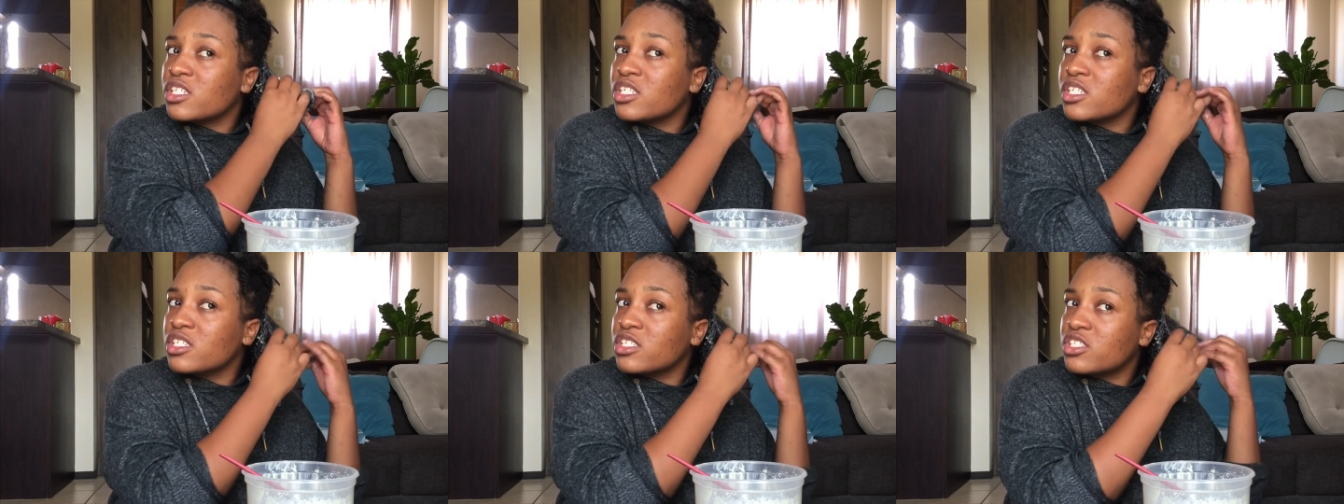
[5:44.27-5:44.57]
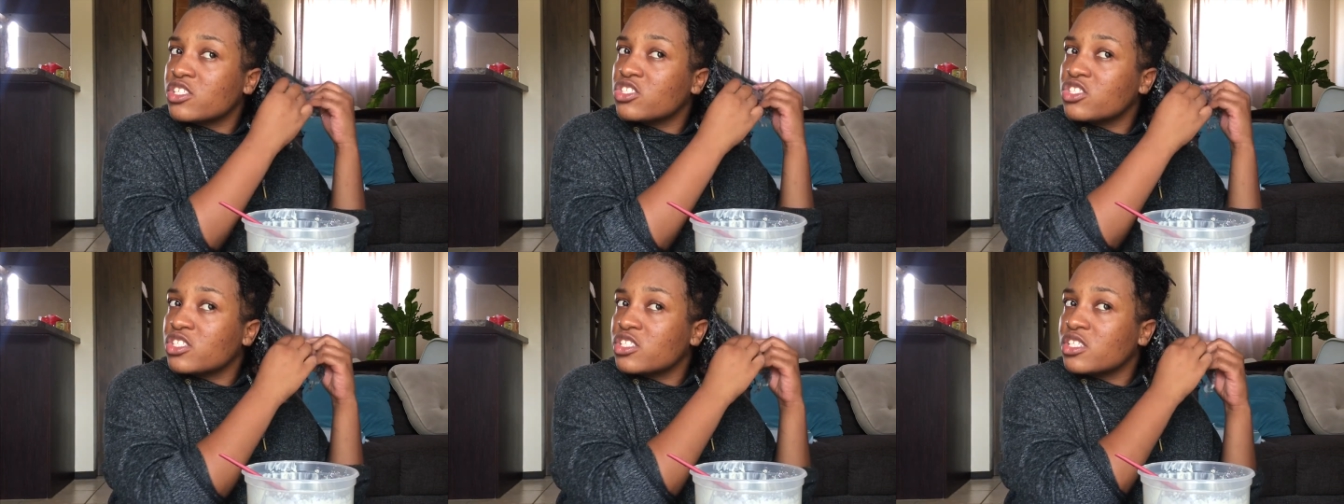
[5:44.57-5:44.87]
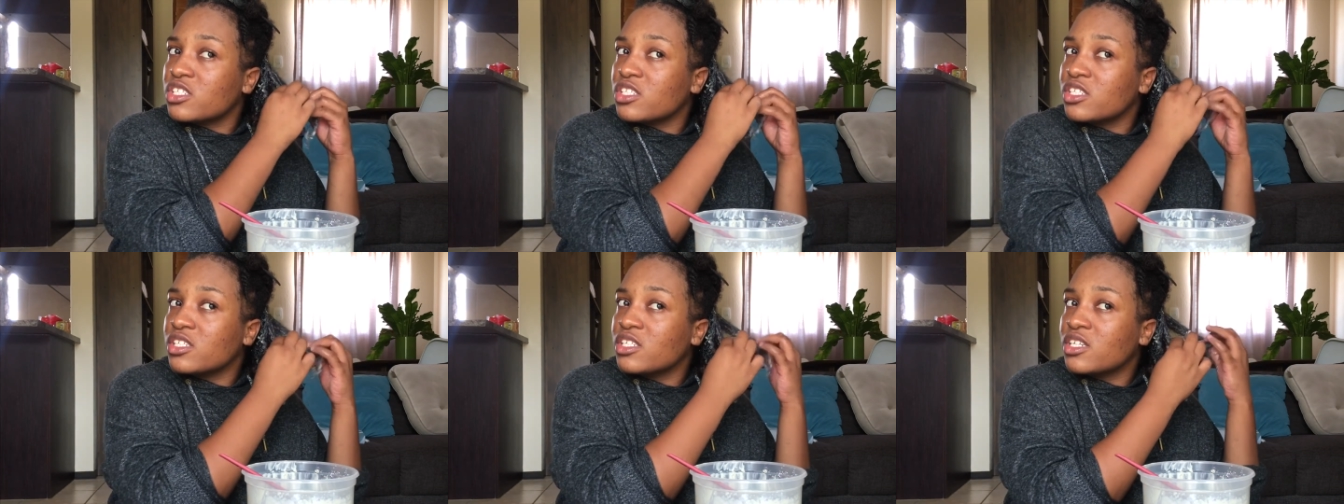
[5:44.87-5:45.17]

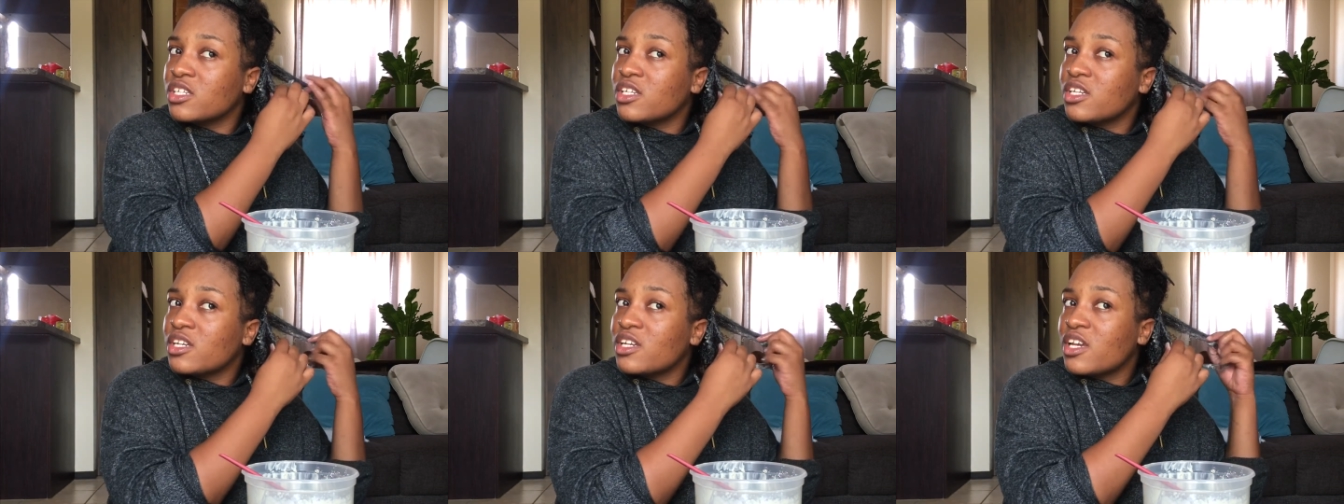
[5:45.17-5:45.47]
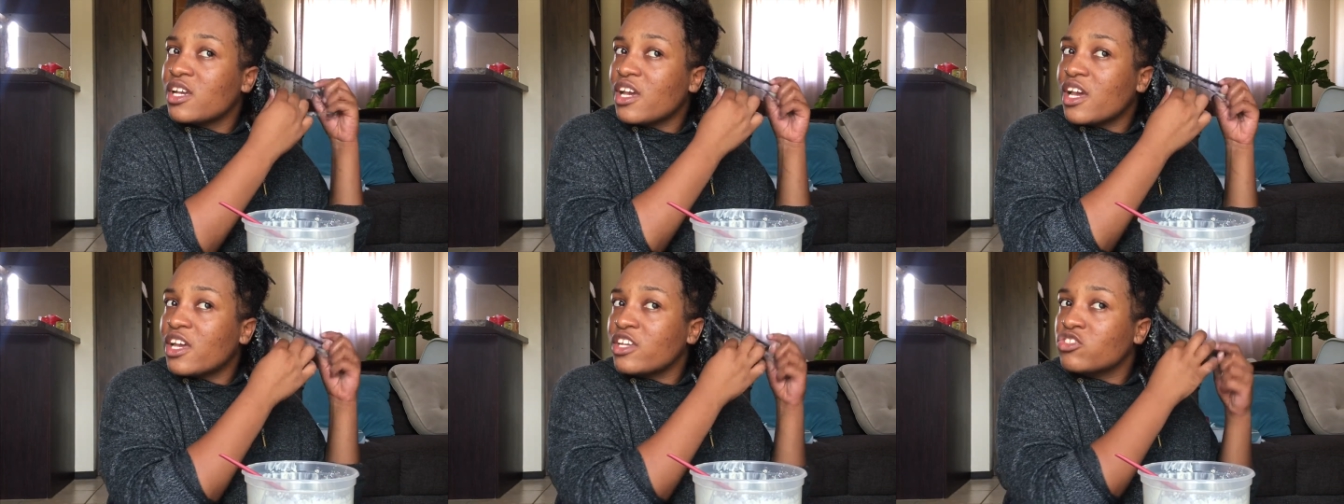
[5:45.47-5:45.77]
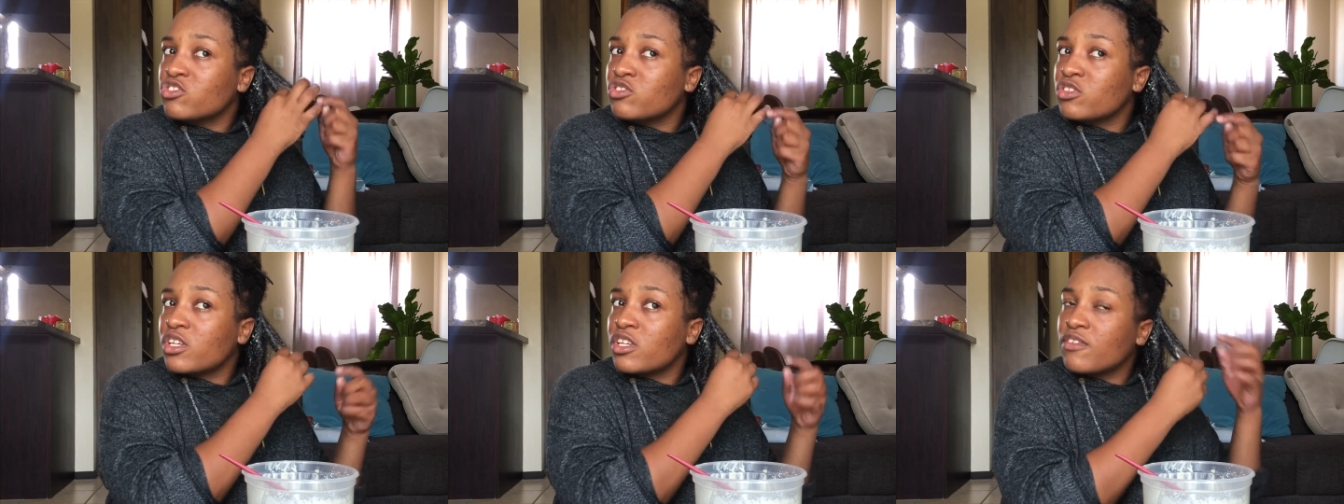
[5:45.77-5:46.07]
conditioner
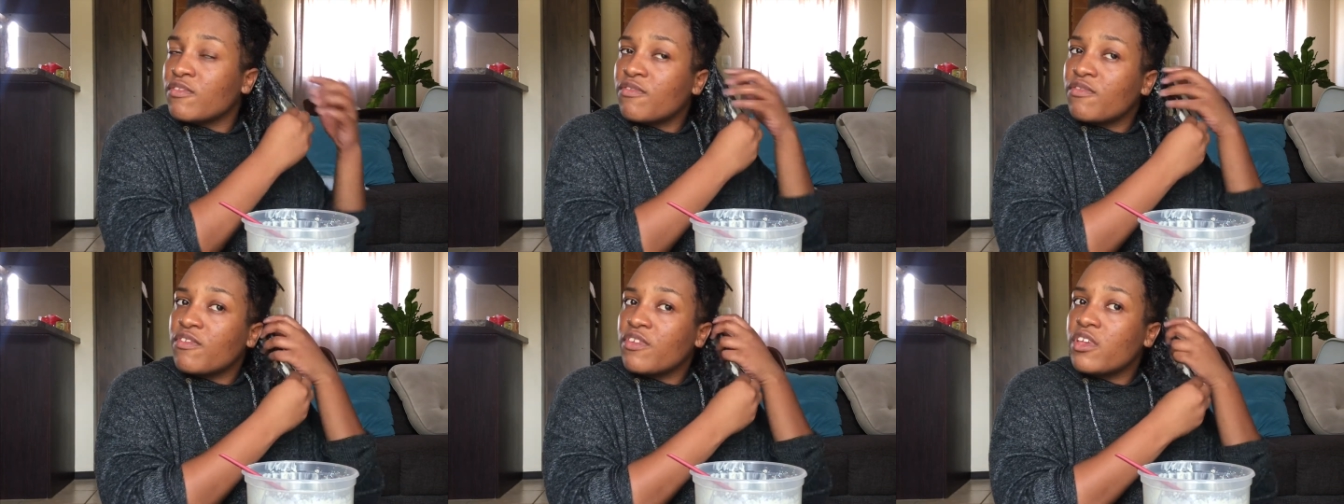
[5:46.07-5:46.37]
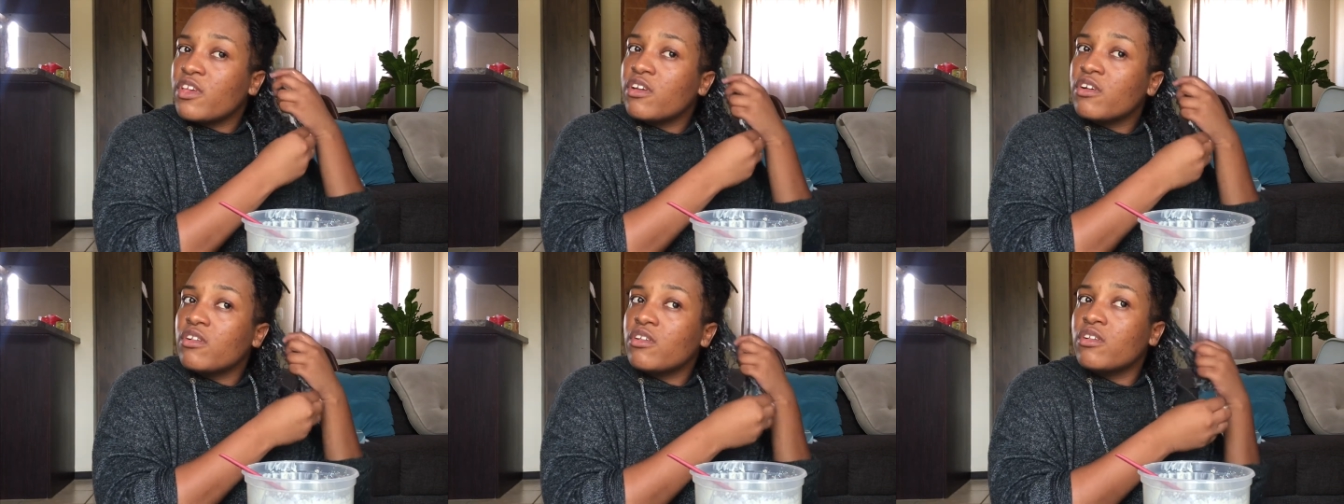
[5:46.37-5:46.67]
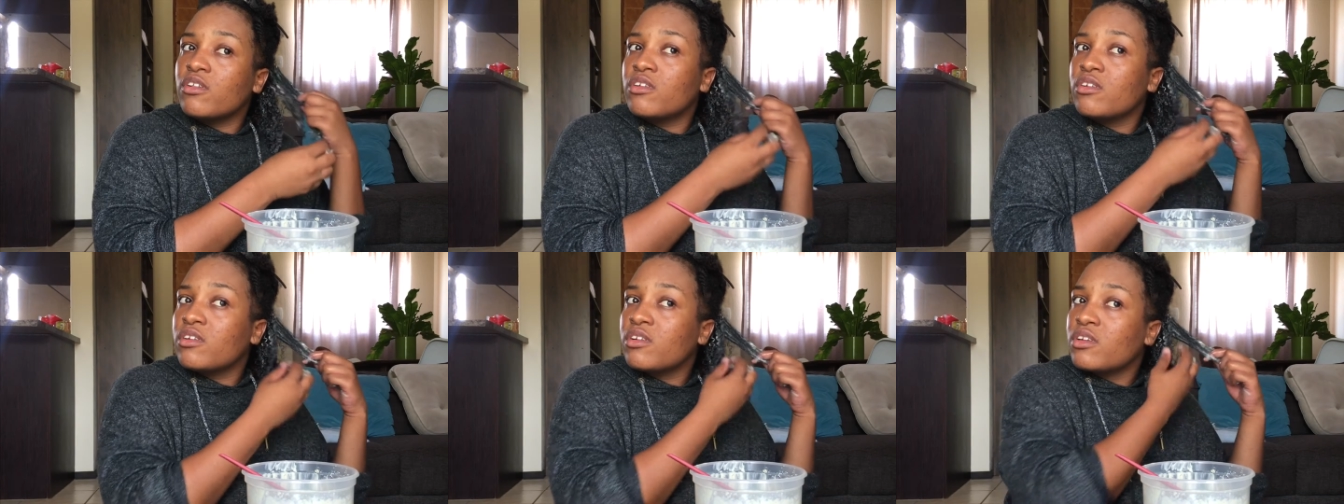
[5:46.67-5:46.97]
and you can
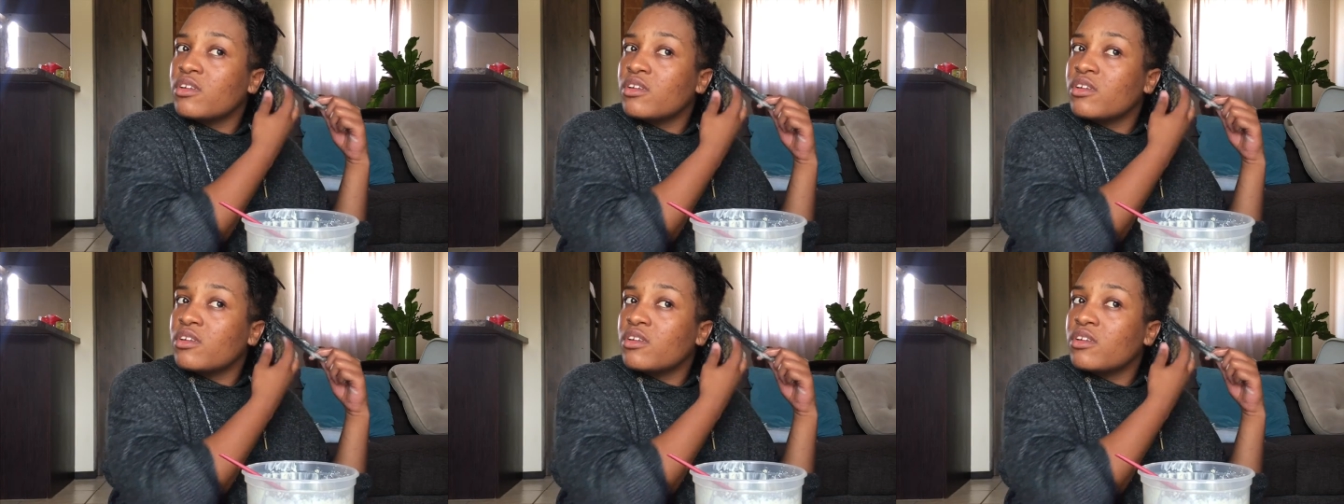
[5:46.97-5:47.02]
feel